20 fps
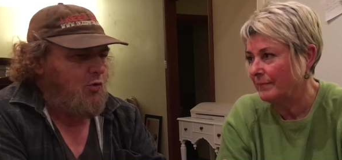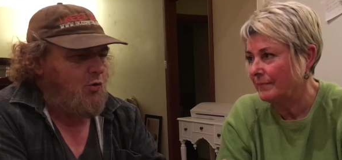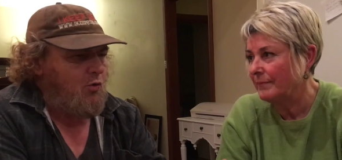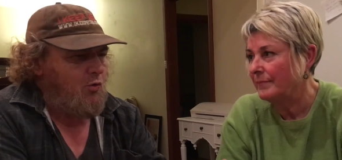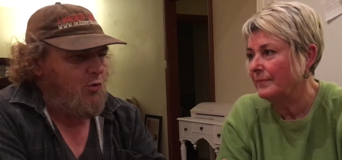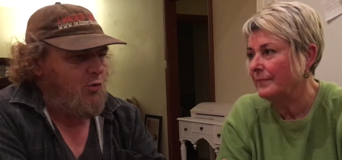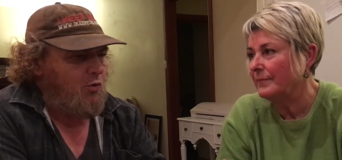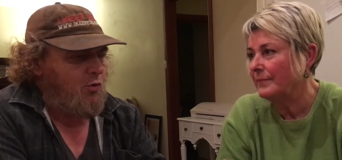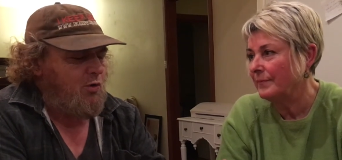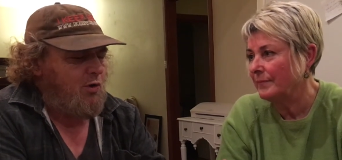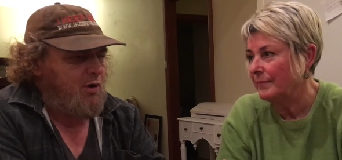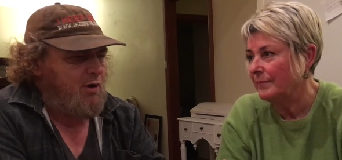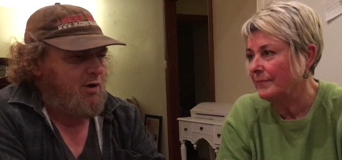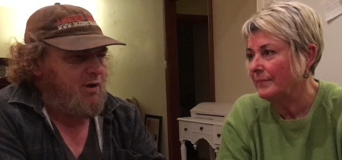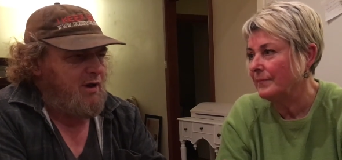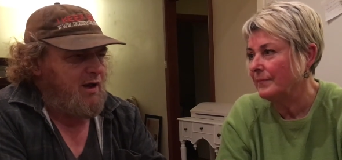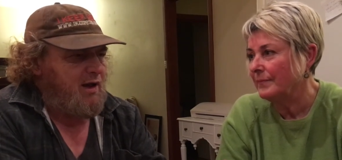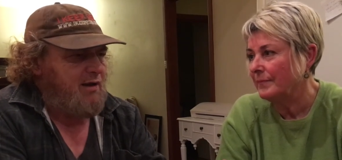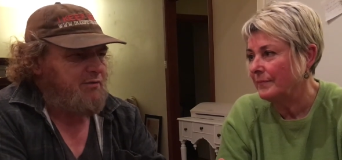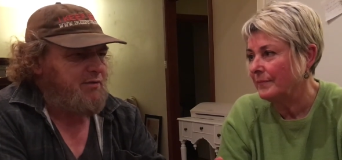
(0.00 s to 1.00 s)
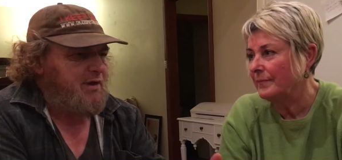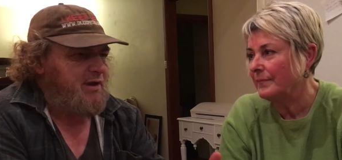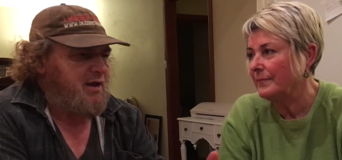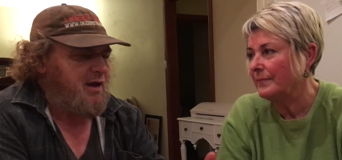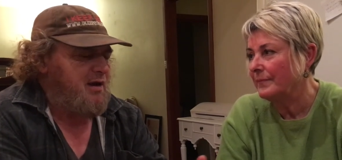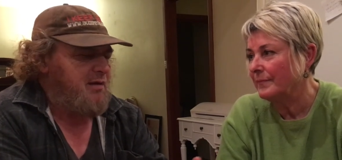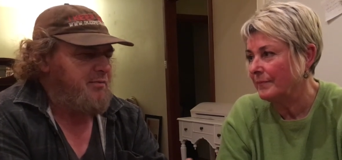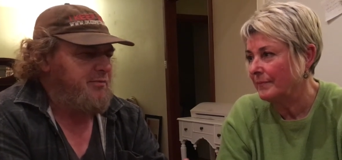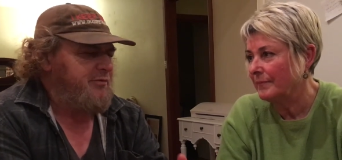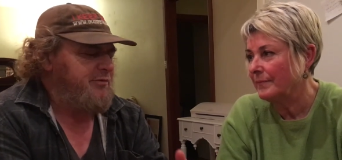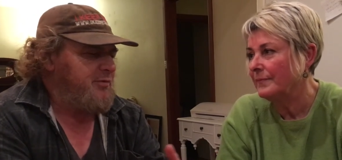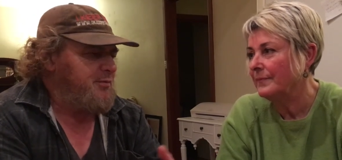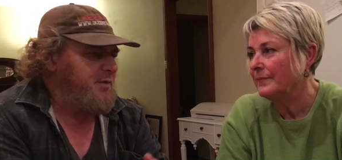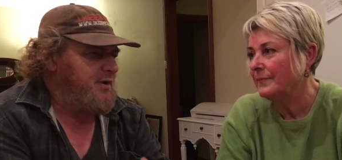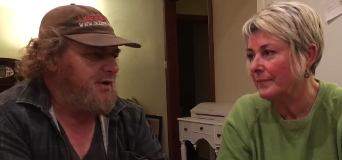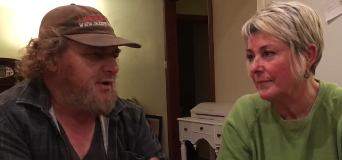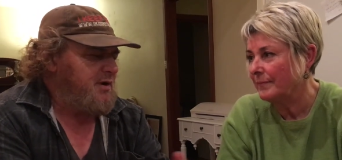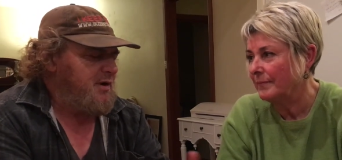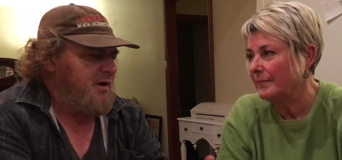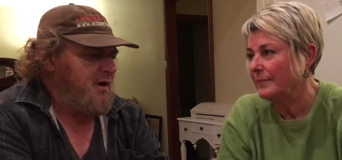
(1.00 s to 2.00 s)
Speaker 1: or have they come from
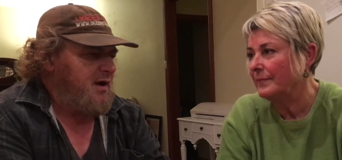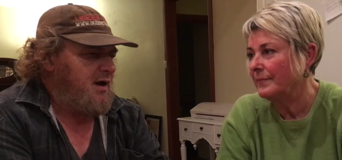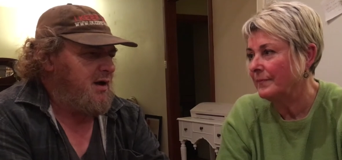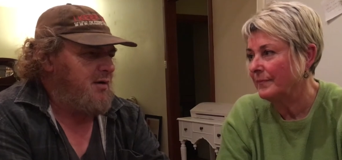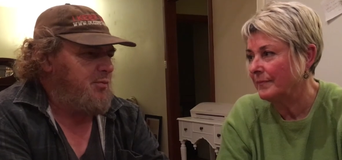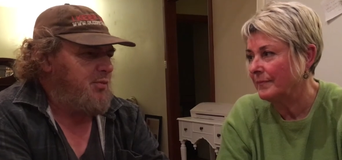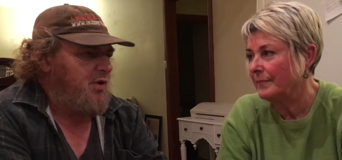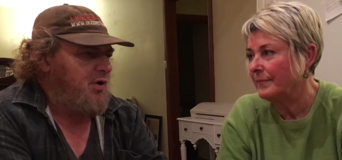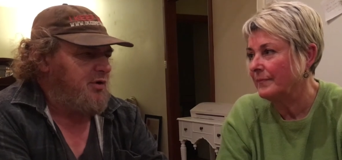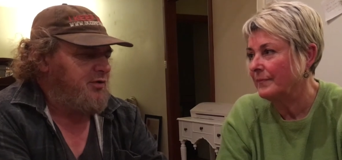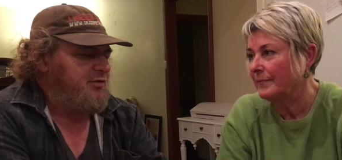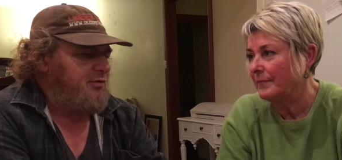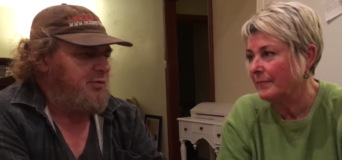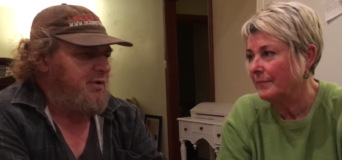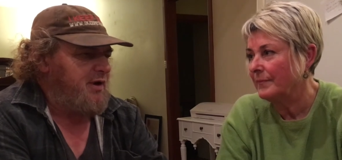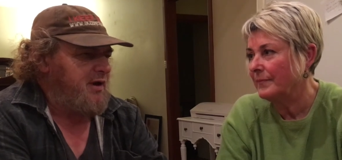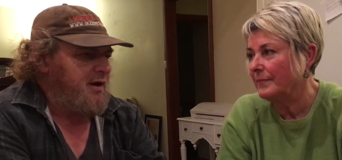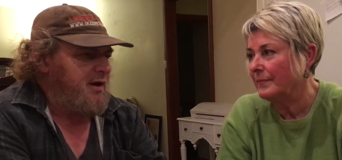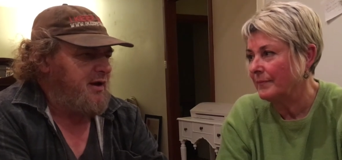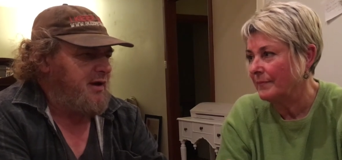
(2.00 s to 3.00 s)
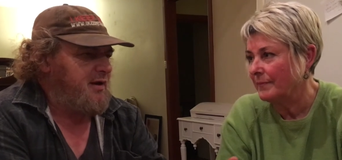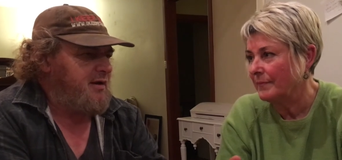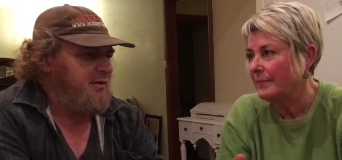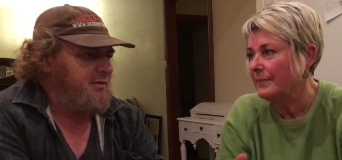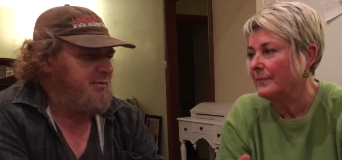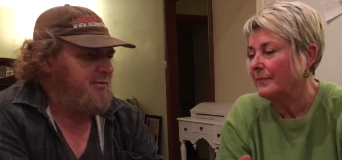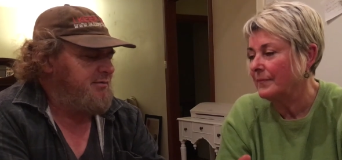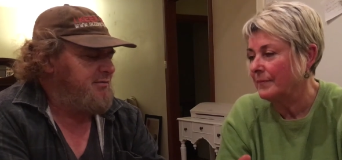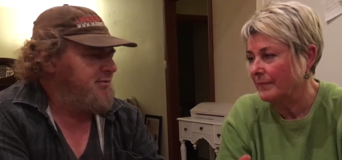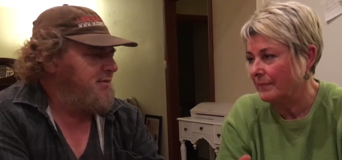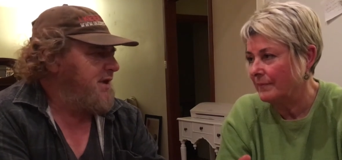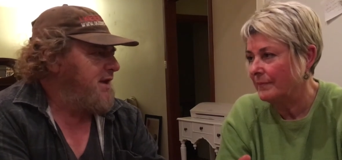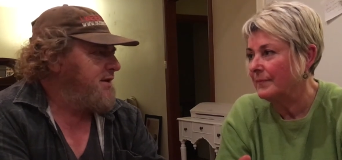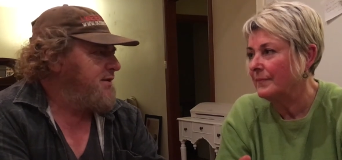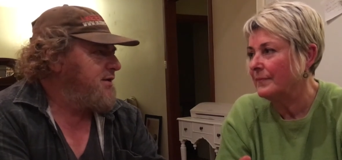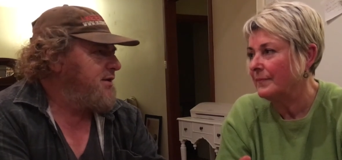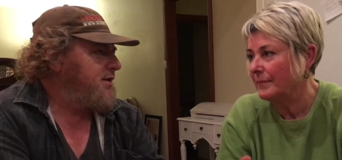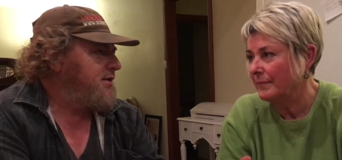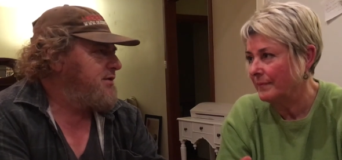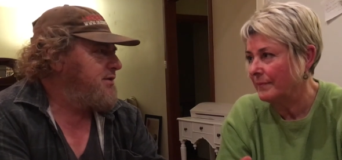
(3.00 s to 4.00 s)
a, a box where uh, they
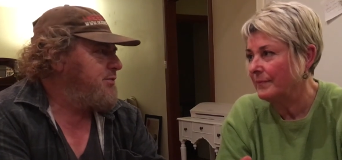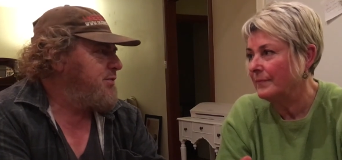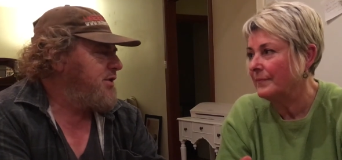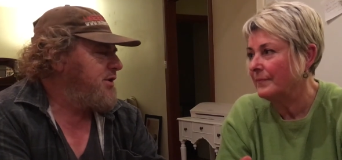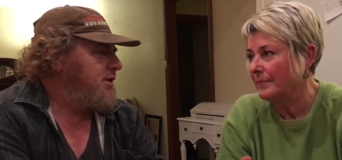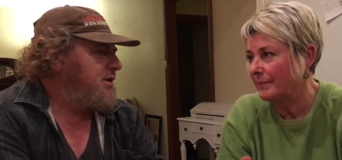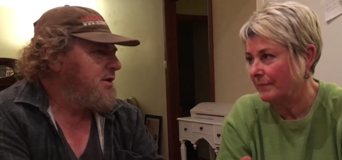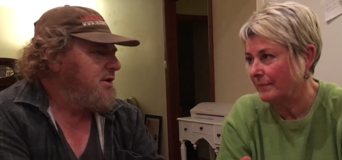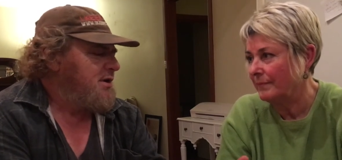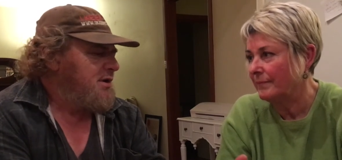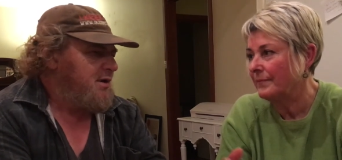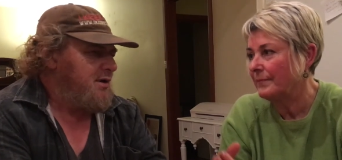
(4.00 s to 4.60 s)
need to be